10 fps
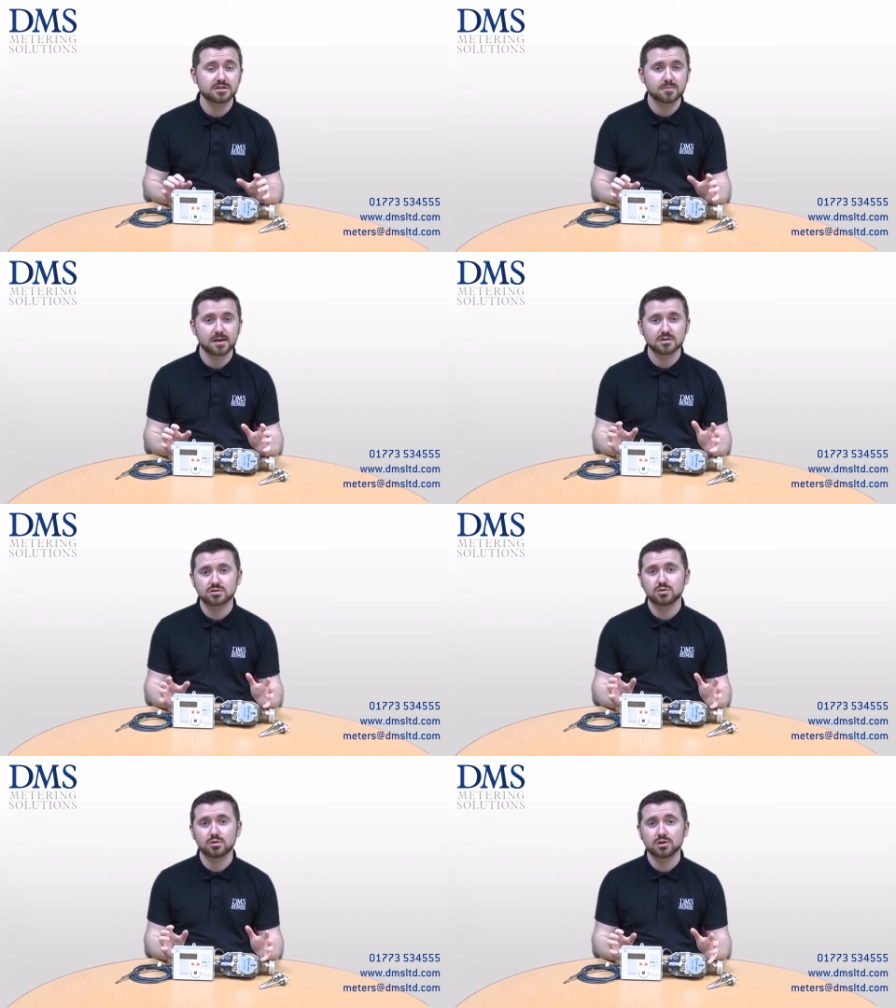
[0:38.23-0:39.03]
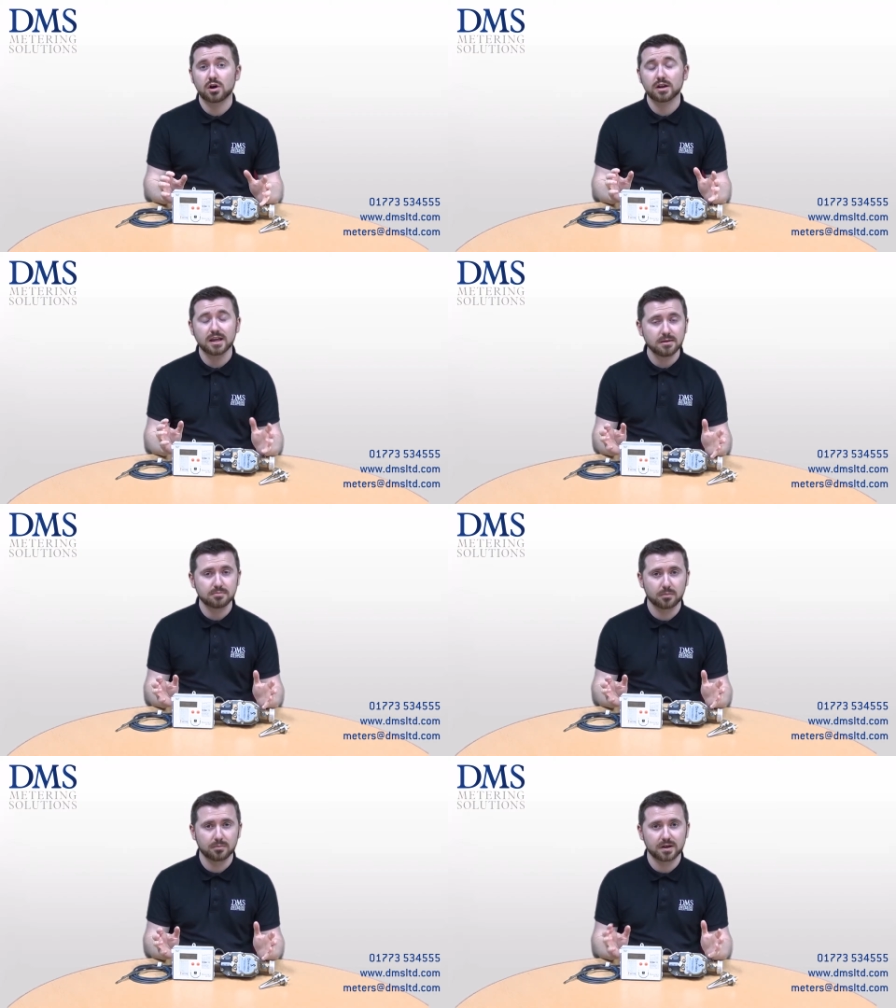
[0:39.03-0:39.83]
is to be installed on
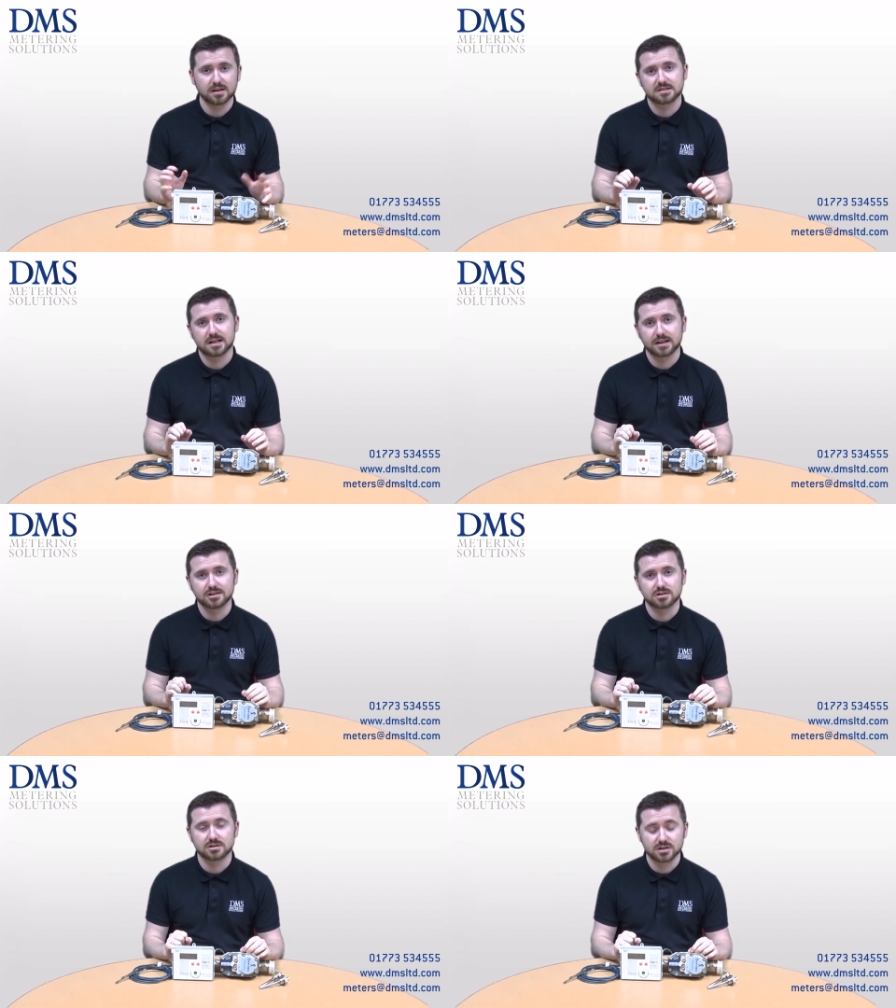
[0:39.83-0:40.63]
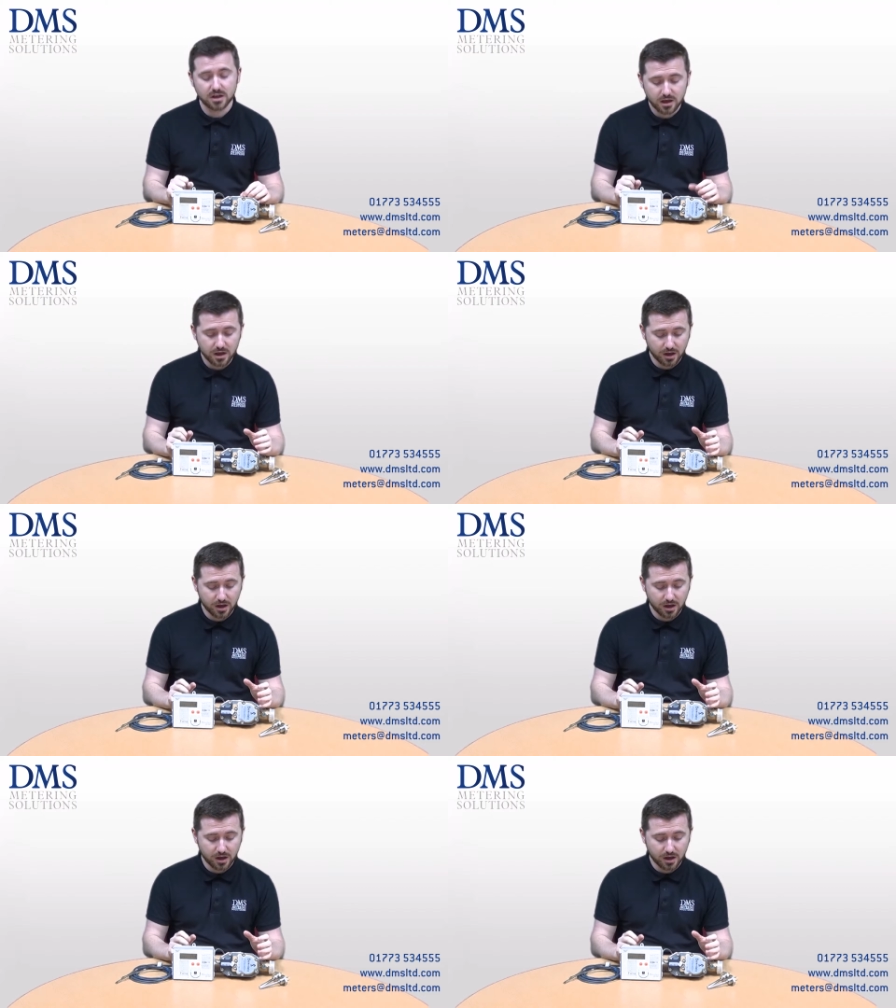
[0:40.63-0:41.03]
heat pump installations.